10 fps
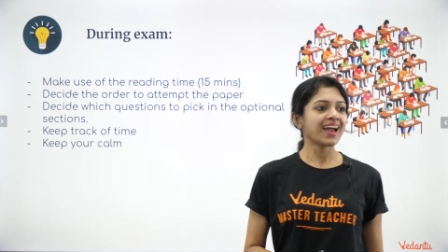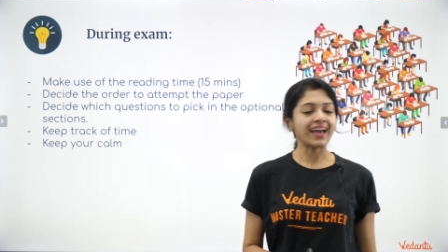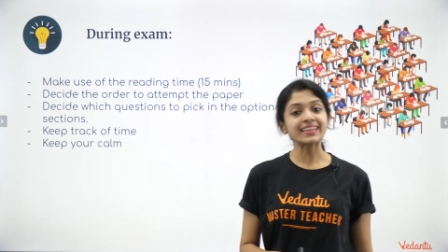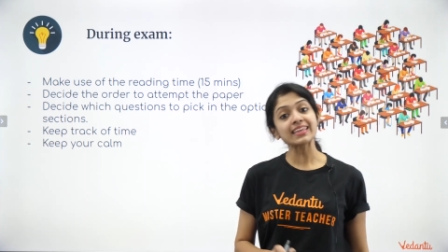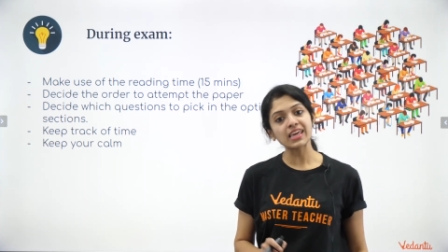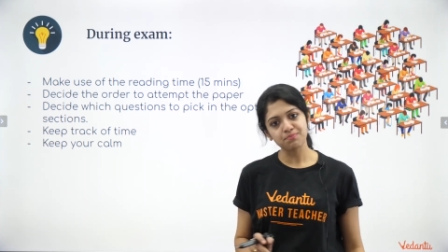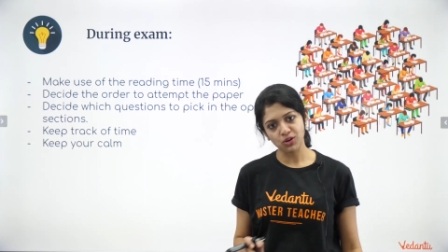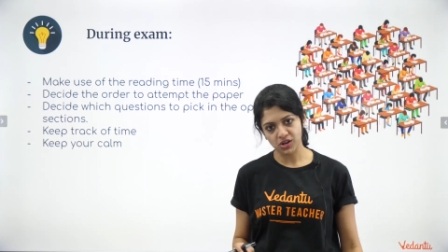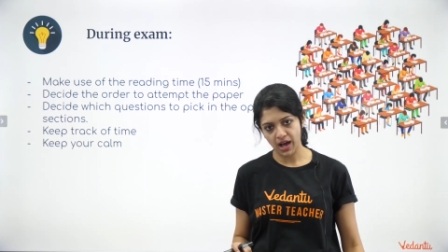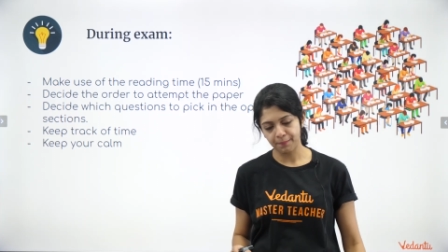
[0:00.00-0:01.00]
And then keep
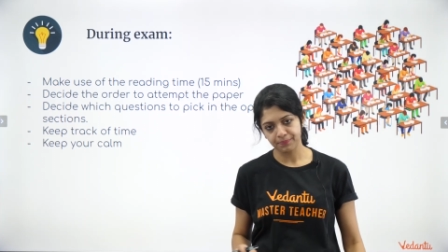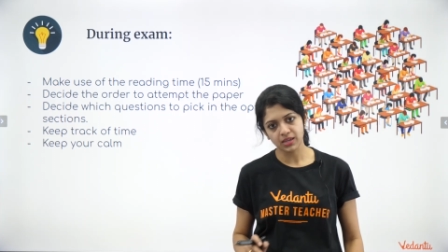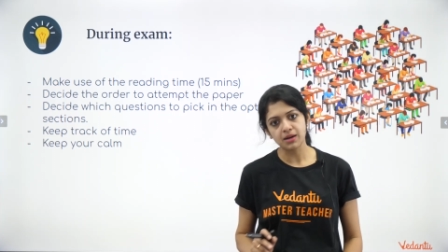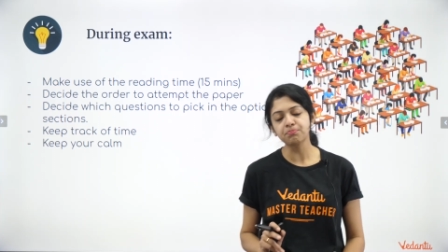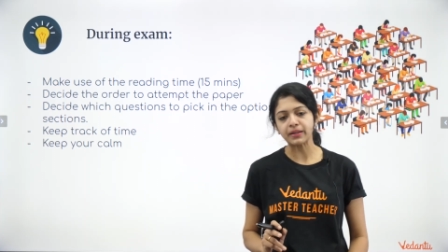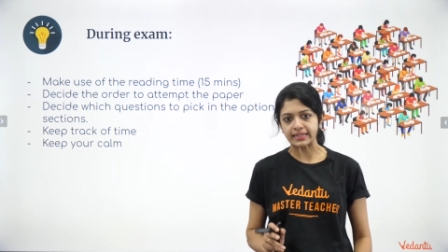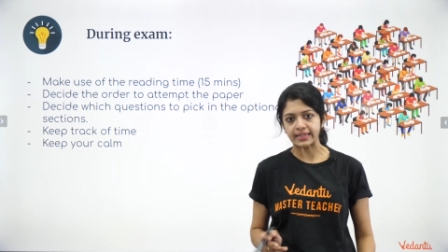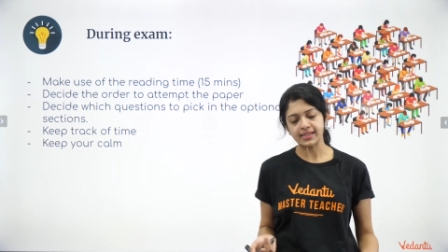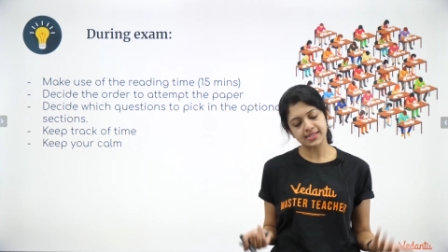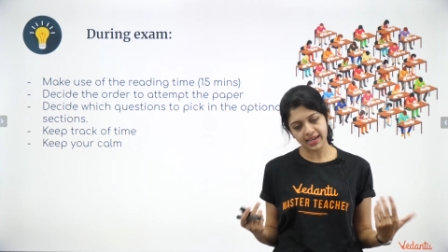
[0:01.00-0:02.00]
your calm
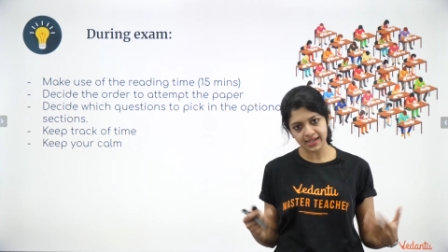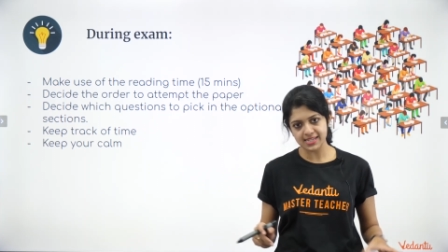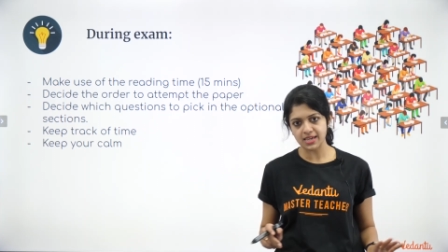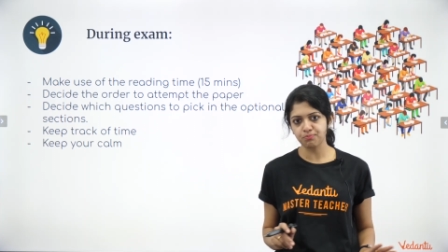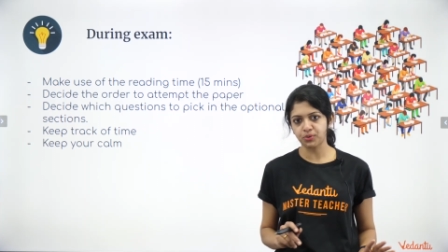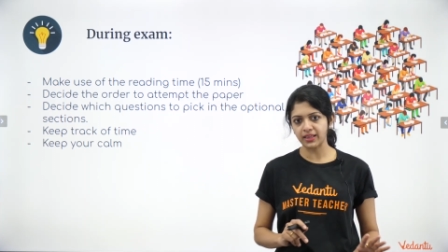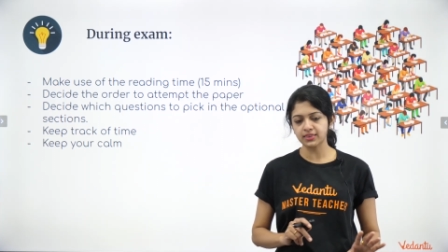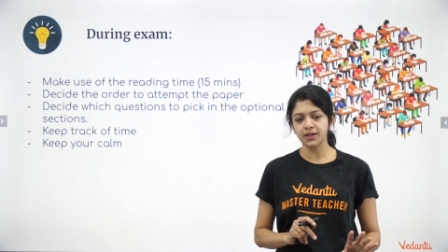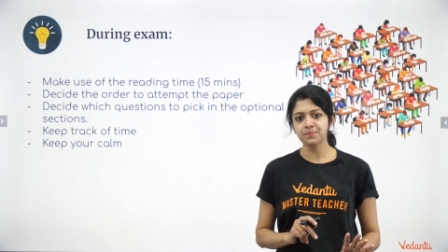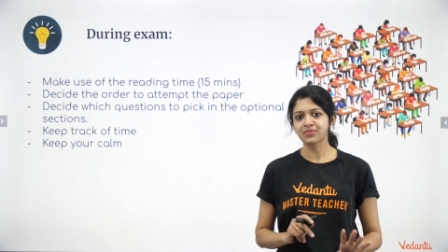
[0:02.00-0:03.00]
completely. Take a deep
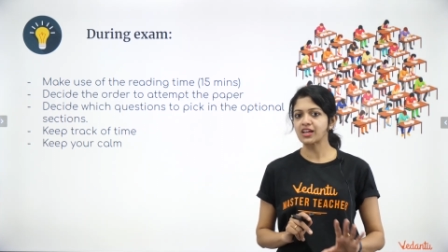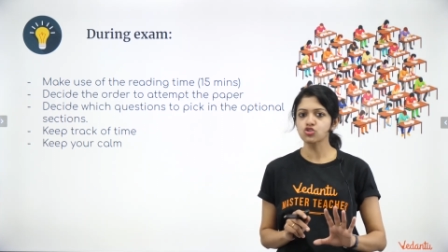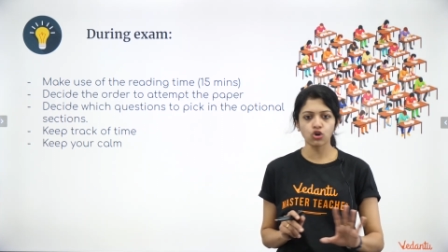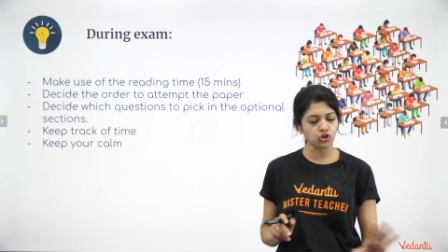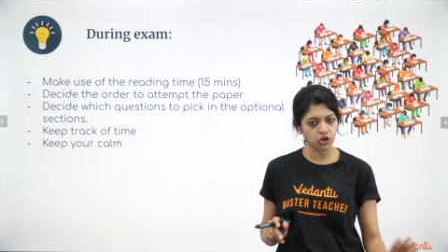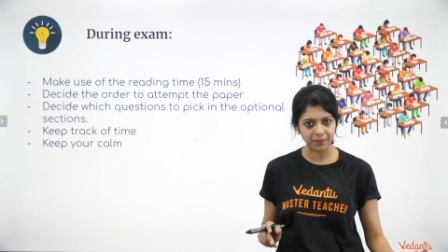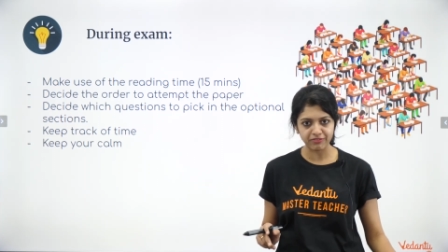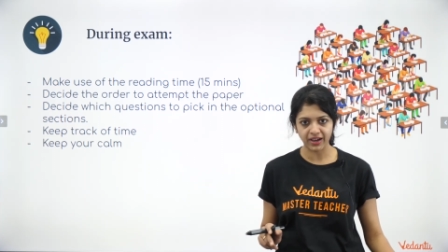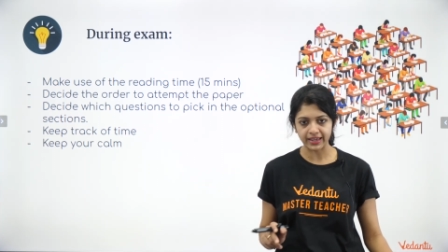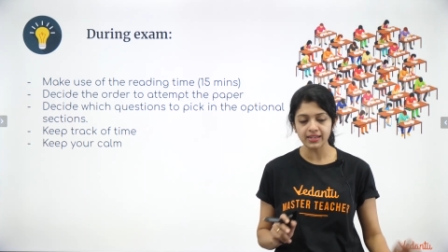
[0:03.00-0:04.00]
breath. It's all going to be
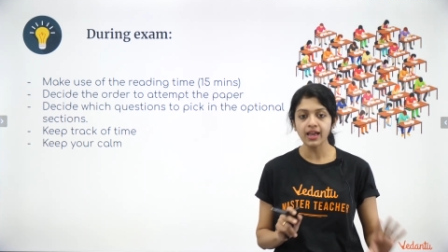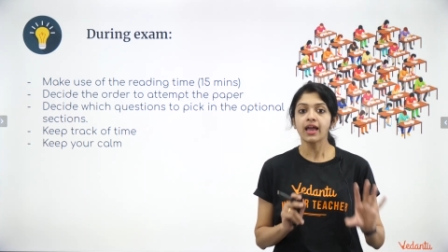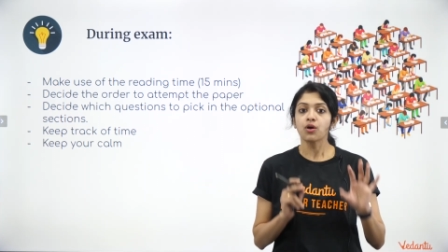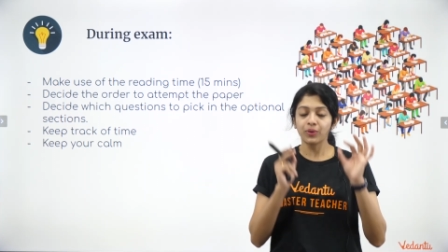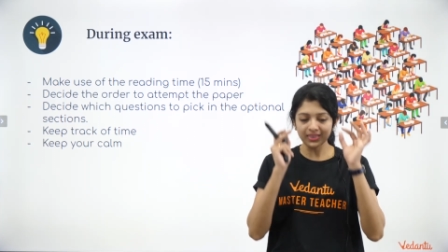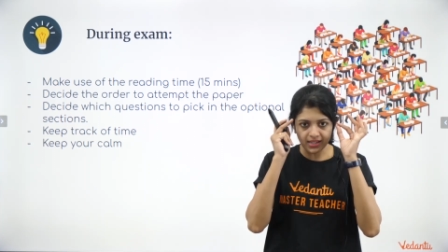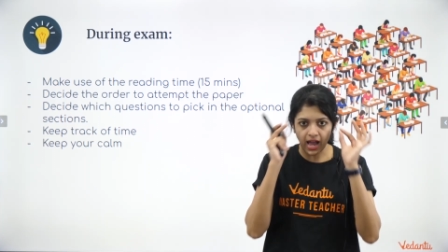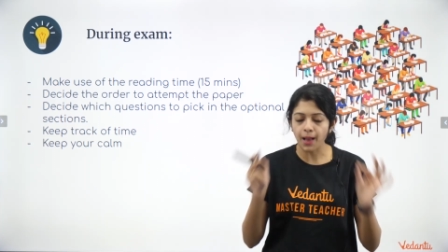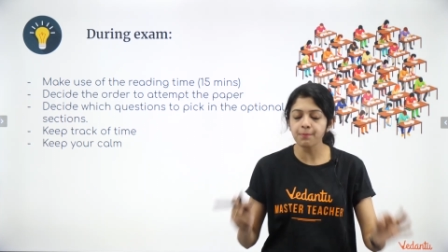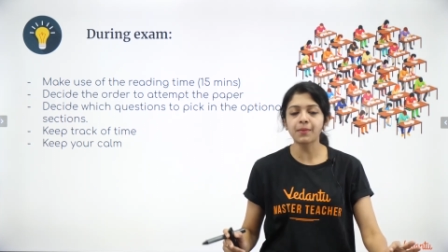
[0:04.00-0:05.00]
fine. With a
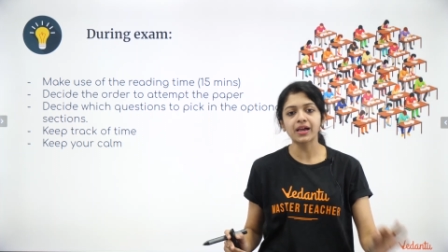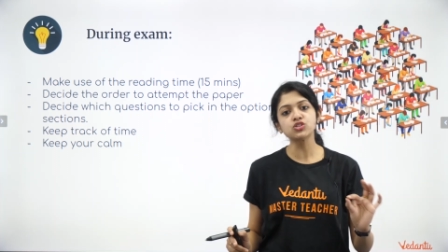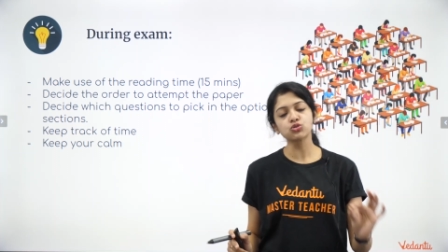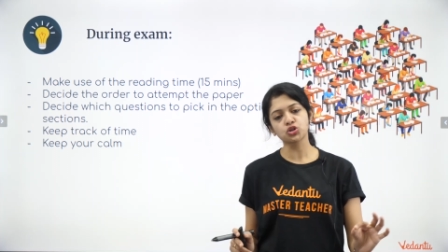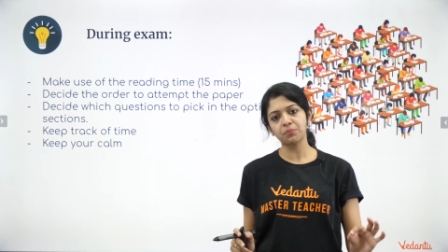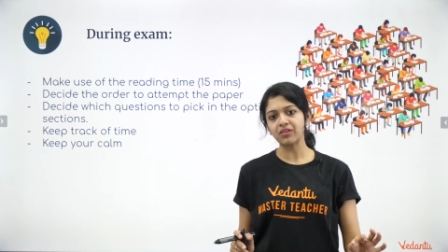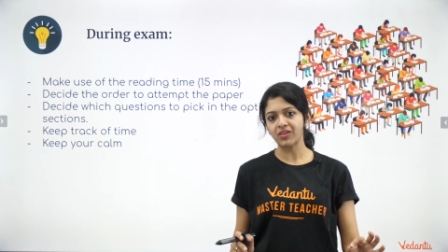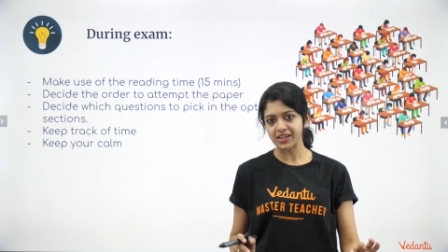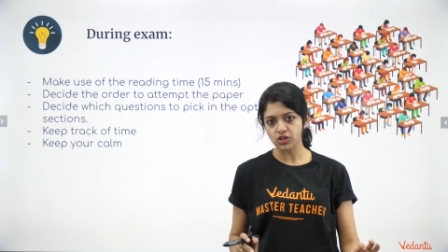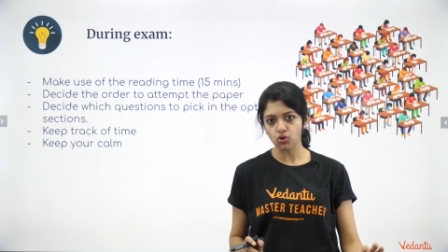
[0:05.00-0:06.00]
calm mind, you should be
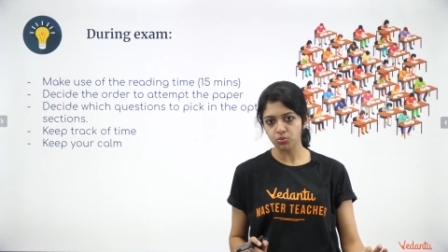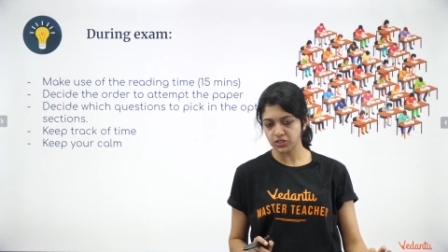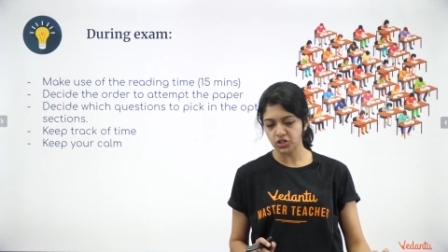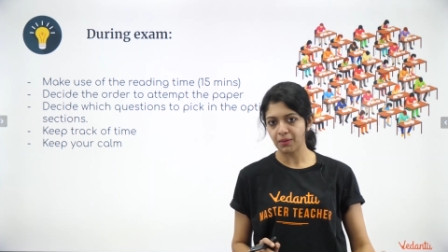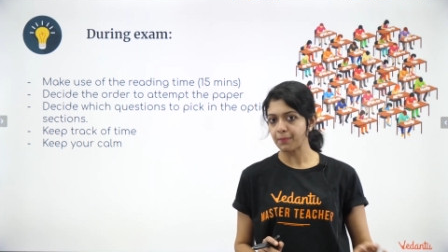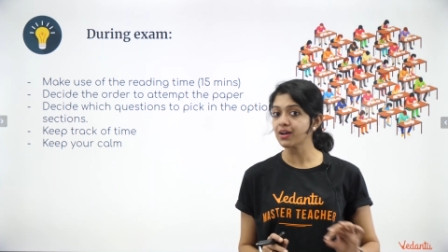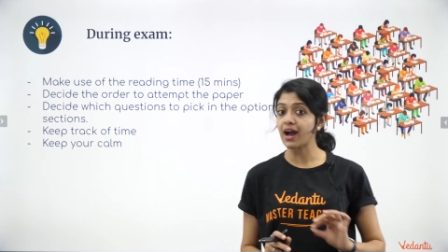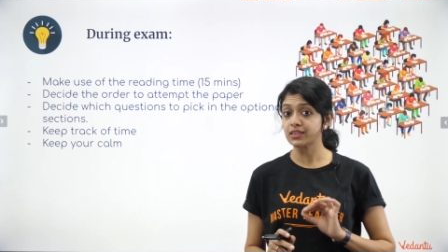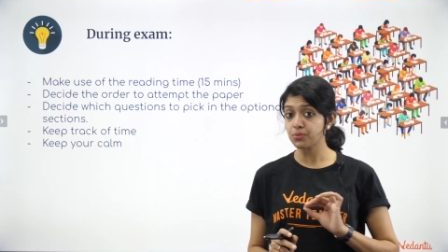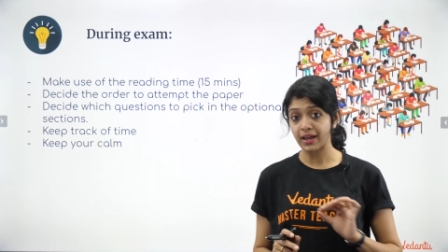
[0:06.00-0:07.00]
reading your question paper.
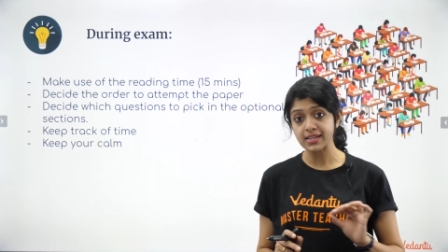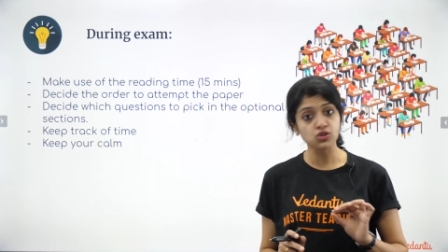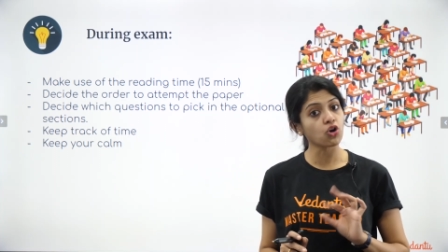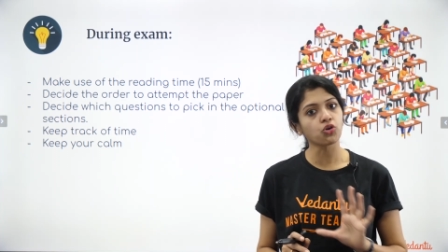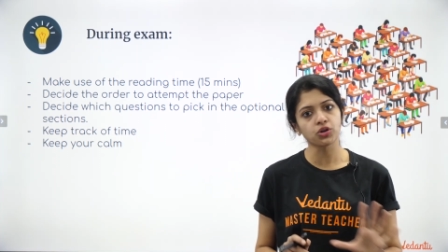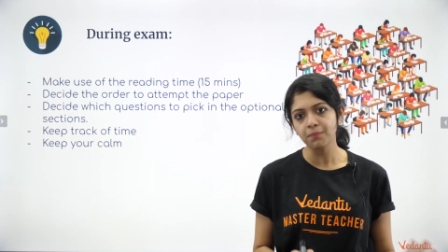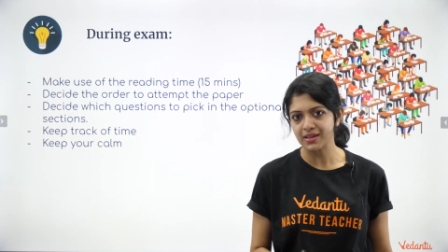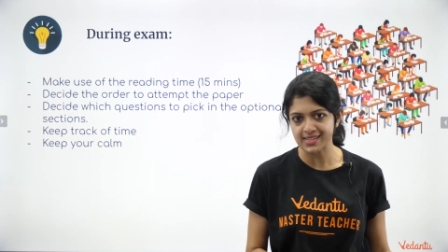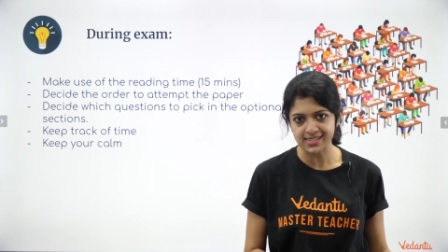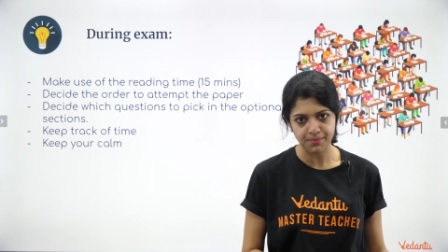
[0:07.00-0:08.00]
Otherwise, you're going to
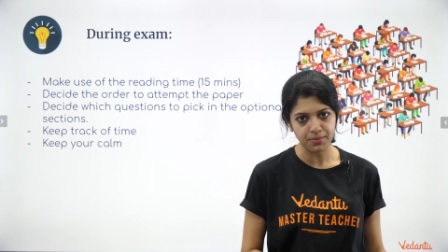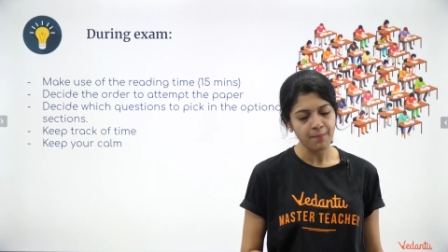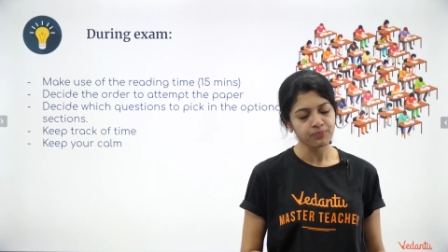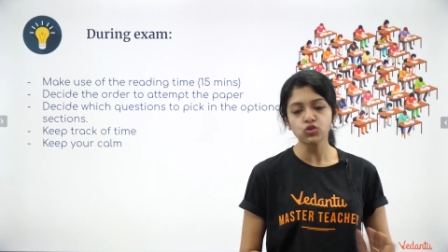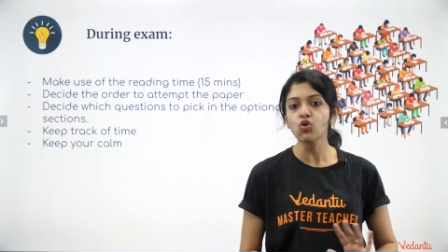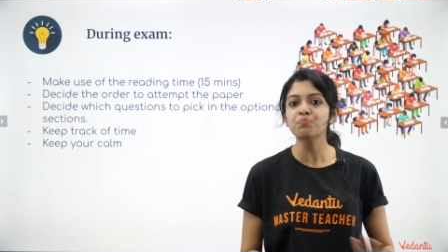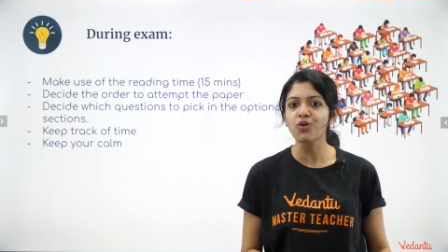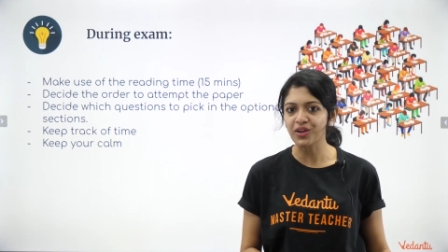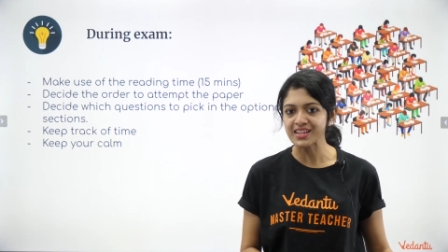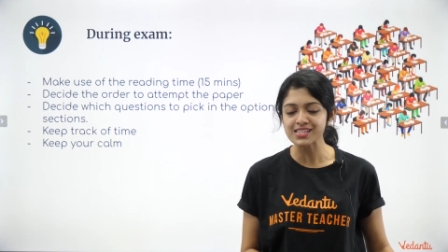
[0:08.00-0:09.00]
mess it up. No
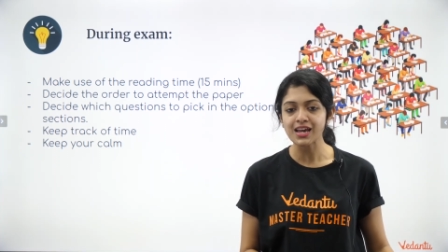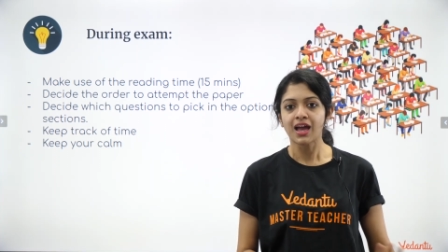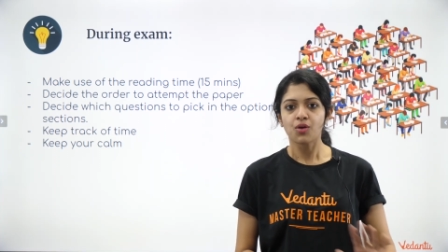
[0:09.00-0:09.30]
point.